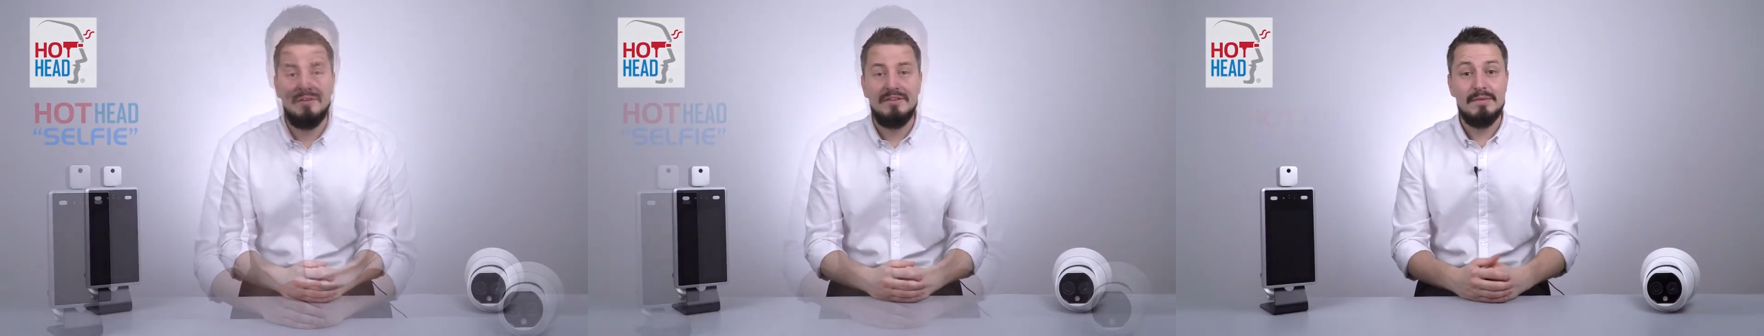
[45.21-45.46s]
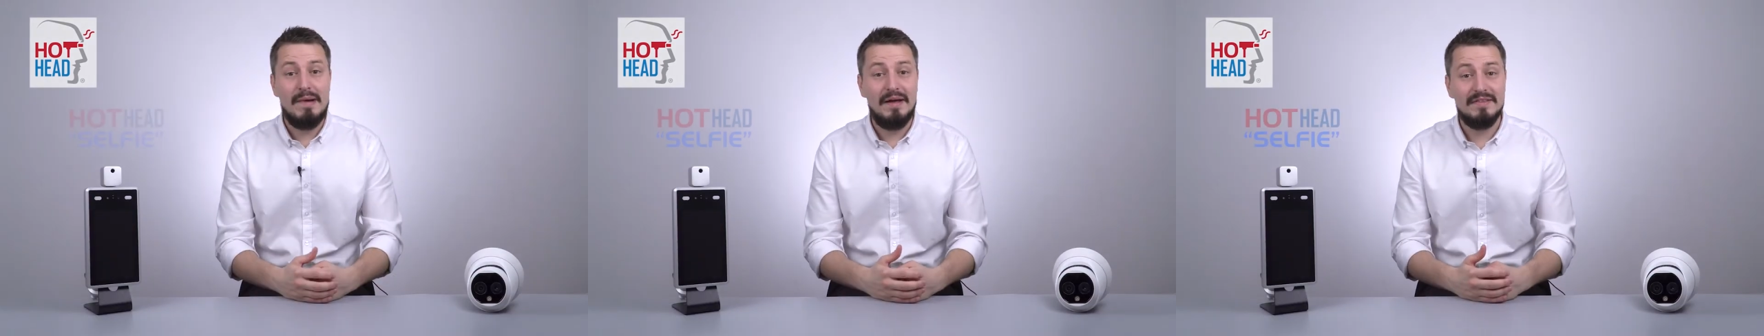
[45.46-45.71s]

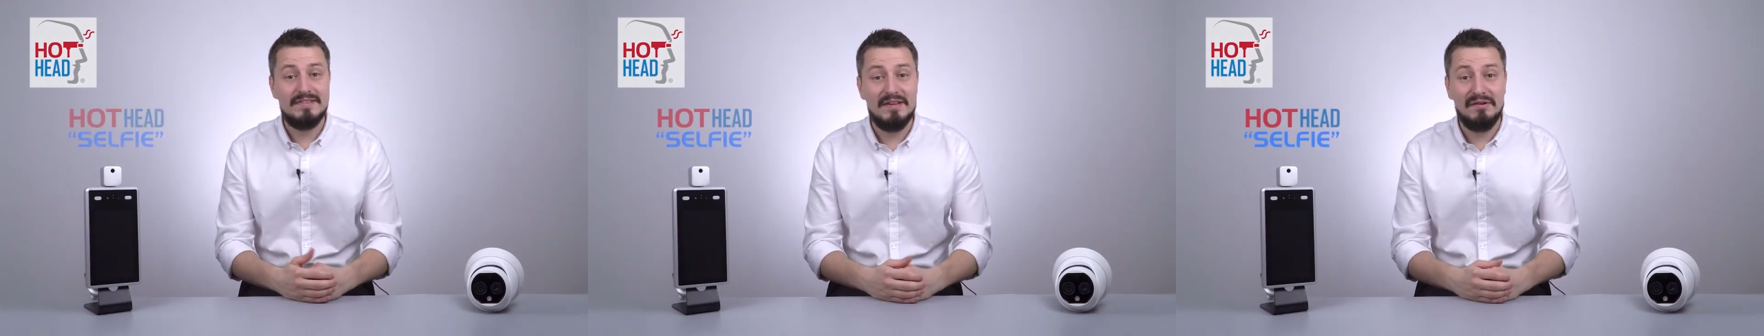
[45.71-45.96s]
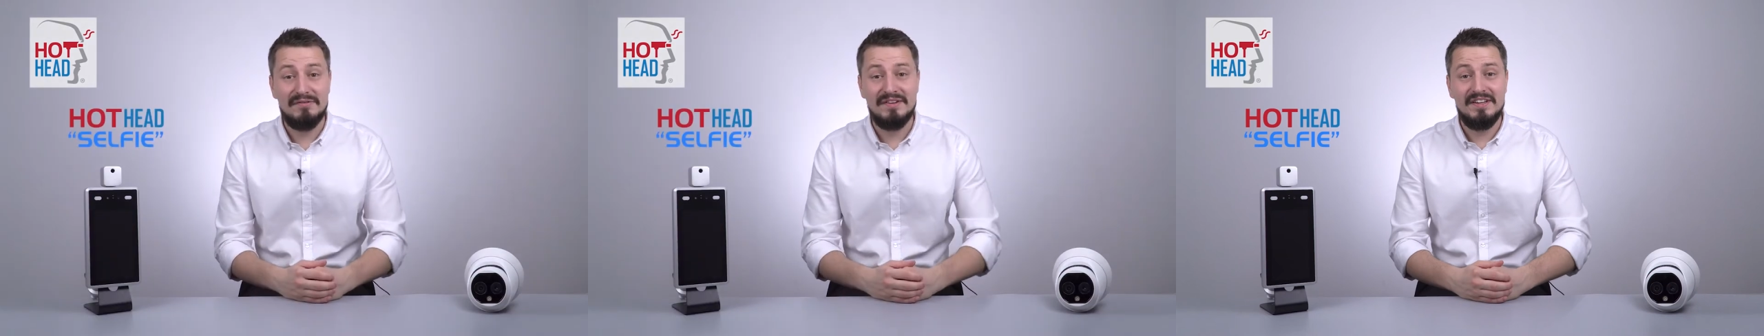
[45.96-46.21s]
You mount the
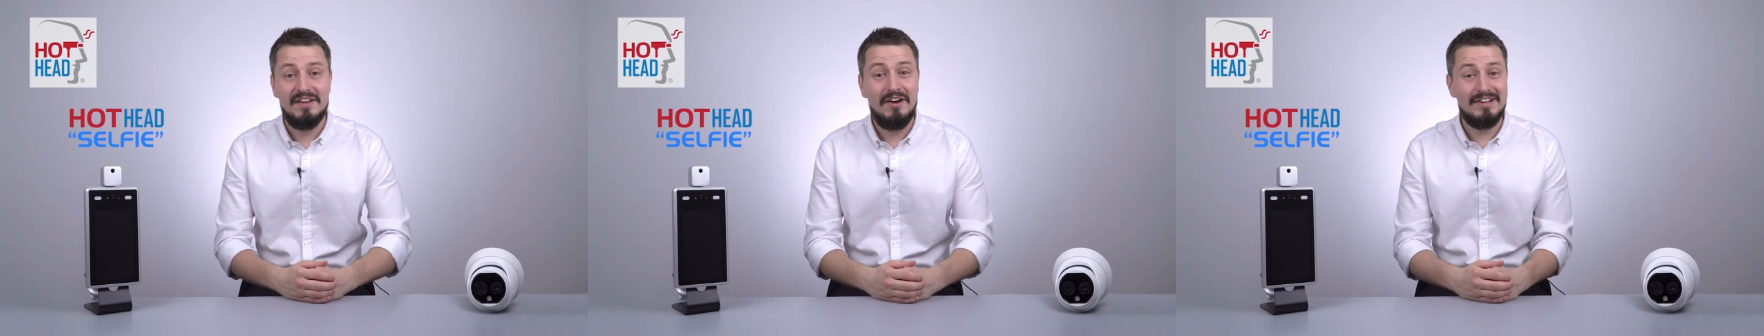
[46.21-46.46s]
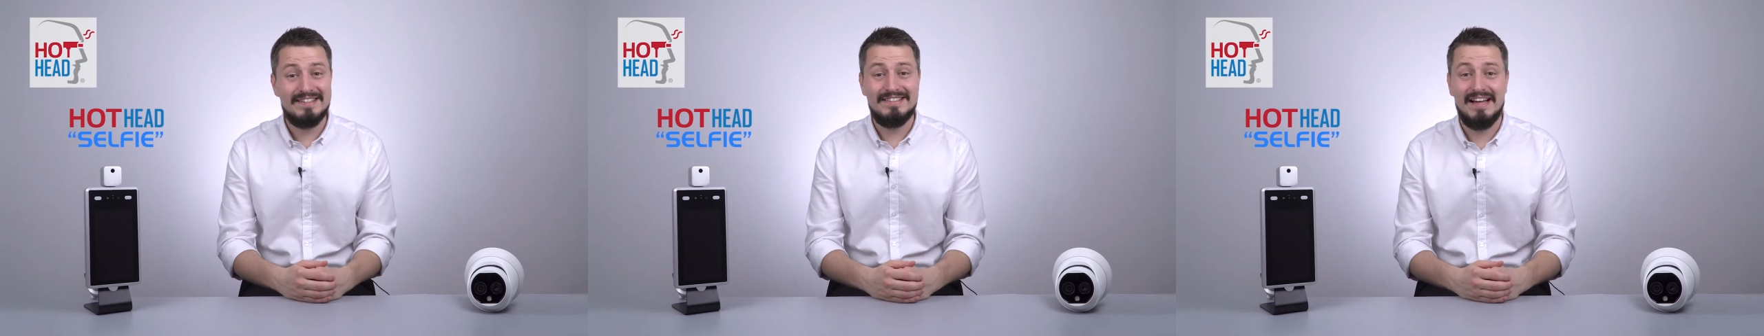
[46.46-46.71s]
Selfie
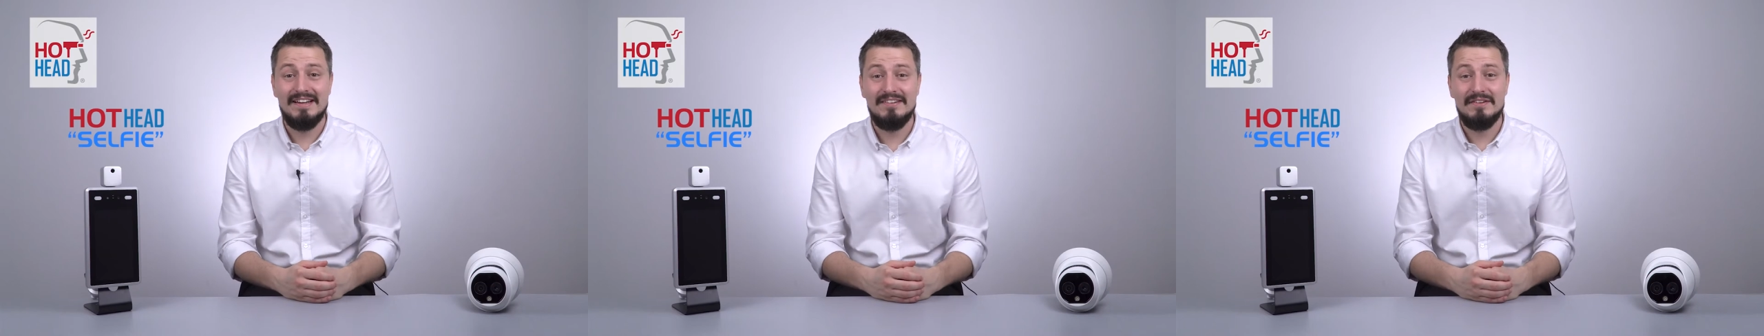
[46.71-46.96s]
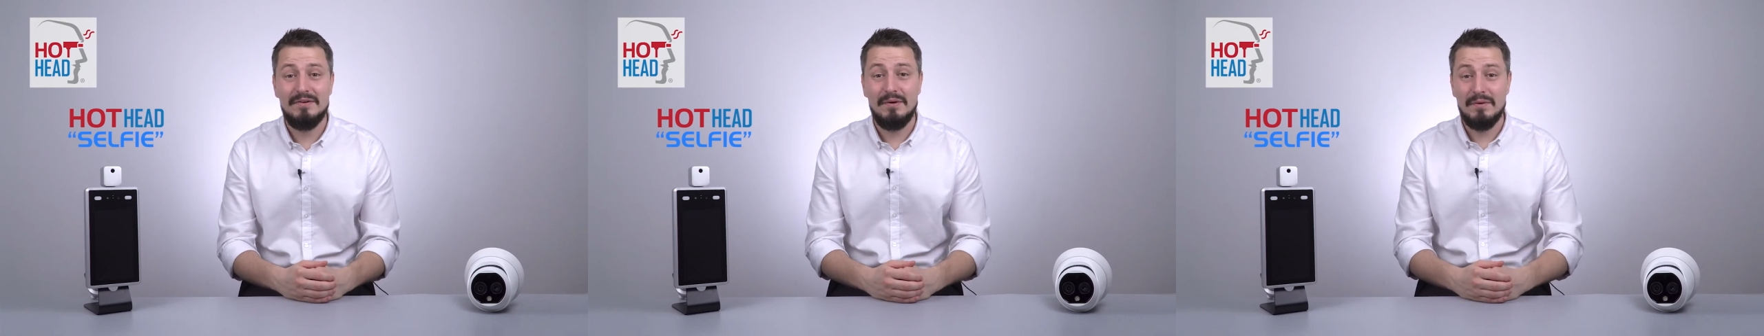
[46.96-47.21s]
on a stand
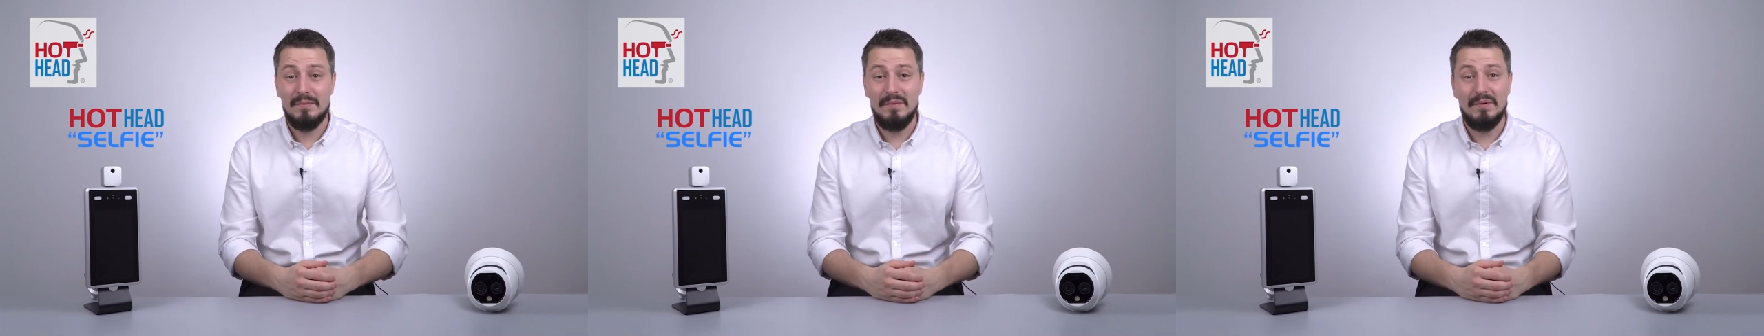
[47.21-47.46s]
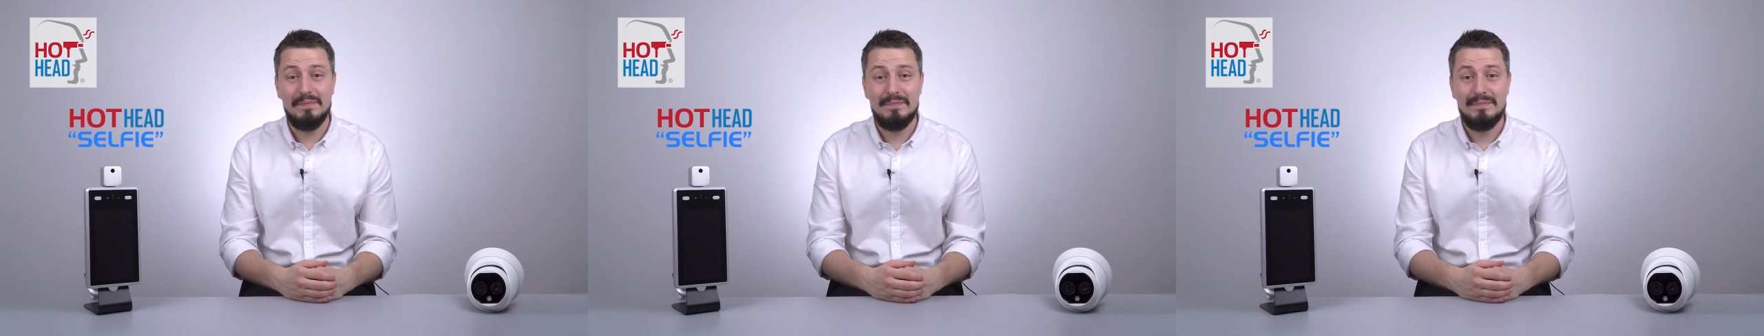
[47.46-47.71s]
or a
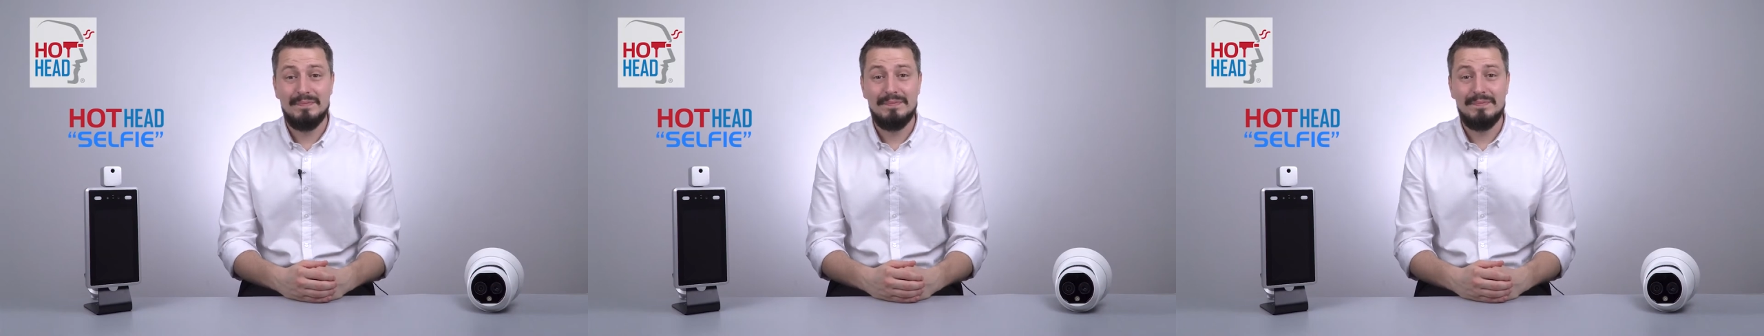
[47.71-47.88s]
wall,